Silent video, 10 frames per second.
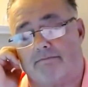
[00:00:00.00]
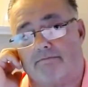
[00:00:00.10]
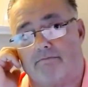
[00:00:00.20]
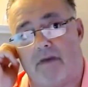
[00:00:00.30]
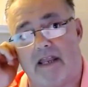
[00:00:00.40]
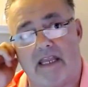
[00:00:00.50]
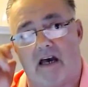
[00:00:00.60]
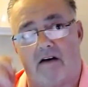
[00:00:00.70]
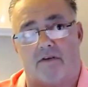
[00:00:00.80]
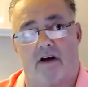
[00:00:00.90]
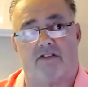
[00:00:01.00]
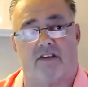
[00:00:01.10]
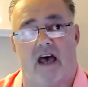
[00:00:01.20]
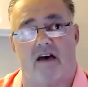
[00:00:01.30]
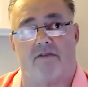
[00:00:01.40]
many of us
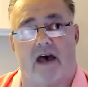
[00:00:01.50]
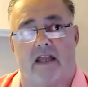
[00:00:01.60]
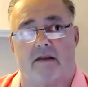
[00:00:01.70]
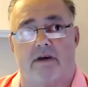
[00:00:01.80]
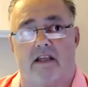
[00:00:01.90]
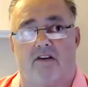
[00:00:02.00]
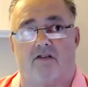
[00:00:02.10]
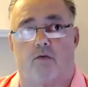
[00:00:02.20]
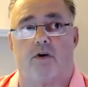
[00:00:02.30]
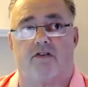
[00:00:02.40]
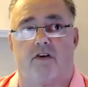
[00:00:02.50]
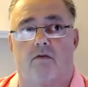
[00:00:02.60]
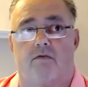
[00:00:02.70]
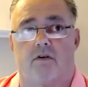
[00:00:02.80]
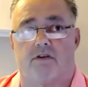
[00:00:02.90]
have had to make the switch
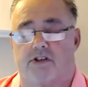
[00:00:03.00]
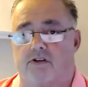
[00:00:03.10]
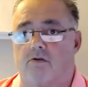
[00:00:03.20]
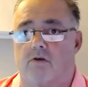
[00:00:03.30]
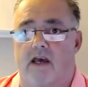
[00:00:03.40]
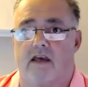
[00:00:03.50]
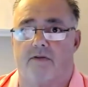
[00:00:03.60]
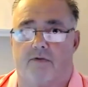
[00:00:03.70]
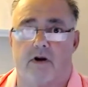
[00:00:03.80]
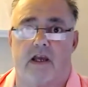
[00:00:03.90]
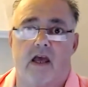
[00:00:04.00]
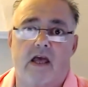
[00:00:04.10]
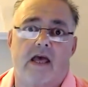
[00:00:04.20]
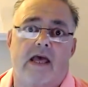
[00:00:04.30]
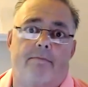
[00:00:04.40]
over to A3.
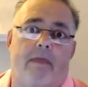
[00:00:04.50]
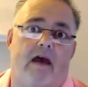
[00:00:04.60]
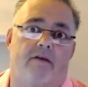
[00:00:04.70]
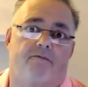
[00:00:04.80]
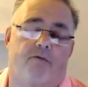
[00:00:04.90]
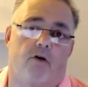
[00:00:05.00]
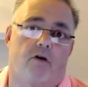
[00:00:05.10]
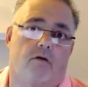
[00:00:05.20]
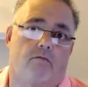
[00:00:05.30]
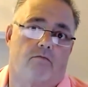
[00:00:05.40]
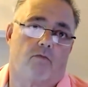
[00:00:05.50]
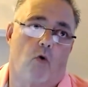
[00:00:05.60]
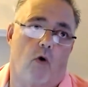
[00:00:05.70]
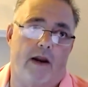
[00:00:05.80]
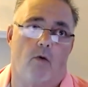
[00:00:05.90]
And for
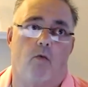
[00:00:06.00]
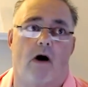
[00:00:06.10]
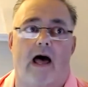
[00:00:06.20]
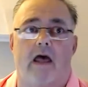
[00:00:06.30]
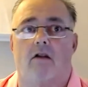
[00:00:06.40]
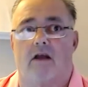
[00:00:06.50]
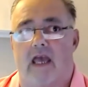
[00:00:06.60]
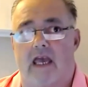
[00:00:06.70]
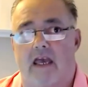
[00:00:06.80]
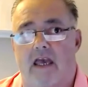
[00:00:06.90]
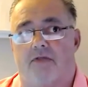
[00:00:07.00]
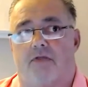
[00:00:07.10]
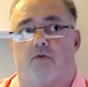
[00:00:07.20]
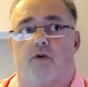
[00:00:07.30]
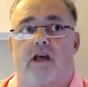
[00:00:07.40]
quite a while,
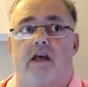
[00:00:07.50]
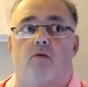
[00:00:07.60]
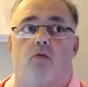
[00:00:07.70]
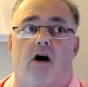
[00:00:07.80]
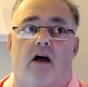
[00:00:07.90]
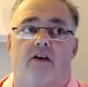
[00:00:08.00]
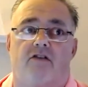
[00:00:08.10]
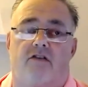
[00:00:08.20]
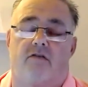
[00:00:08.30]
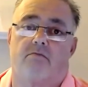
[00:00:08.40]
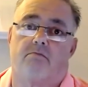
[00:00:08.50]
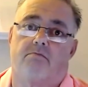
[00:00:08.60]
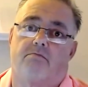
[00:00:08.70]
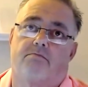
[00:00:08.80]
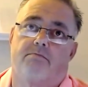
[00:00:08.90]
A3 was
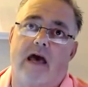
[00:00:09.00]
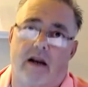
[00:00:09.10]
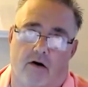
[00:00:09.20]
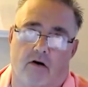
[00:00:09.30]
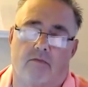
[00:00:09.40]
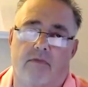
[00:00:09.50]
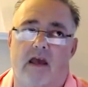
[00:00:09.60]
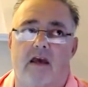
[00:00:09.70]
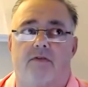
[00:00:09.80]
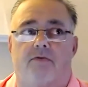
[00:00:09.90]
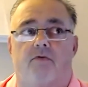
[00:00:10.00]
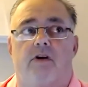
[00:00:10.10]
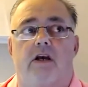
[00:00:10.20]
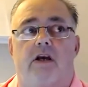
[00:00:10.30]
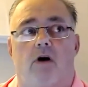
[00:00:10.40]
better.
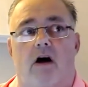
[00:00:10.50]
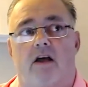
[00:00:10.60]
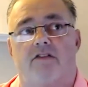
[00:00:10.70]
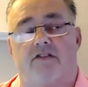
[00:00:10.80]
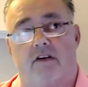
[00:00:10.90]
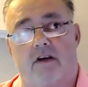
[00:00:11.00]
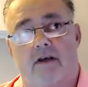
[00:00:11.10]
A3 was,